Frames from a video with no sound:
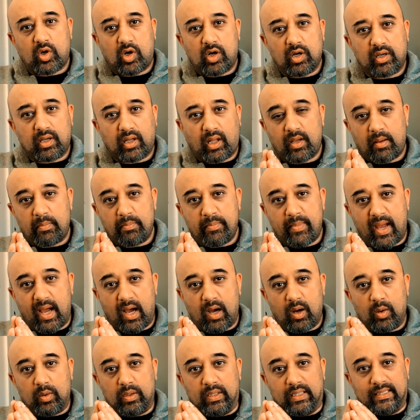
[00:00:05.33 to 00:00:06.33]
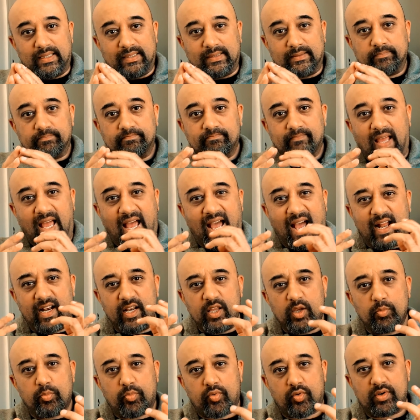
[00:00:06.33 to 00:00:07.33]
talk about how
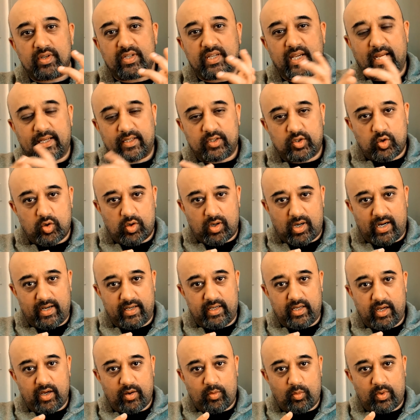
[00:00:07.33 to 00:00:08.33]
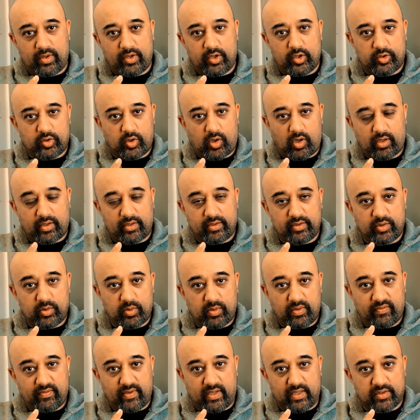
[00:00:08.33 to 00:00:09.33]
do you protect your idea when you're talking to
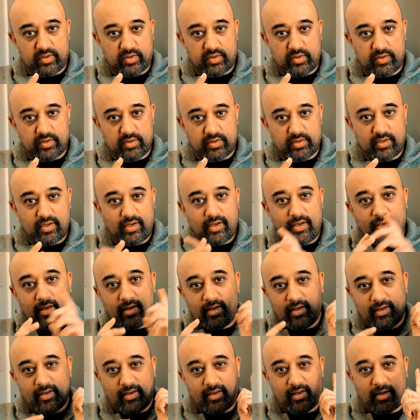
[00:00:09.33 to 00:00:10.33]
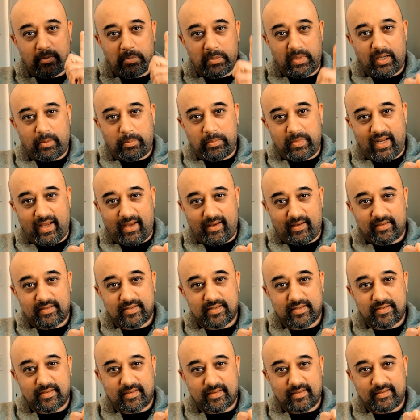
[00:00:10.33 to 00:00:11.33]
investors. Coming up
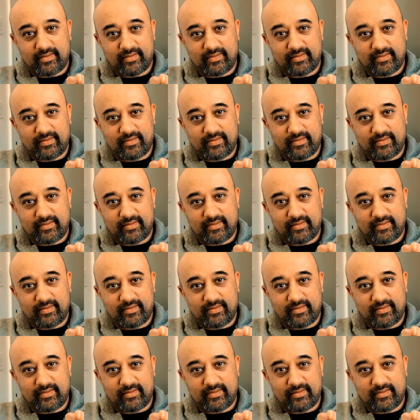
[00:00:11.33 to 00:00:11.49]
next.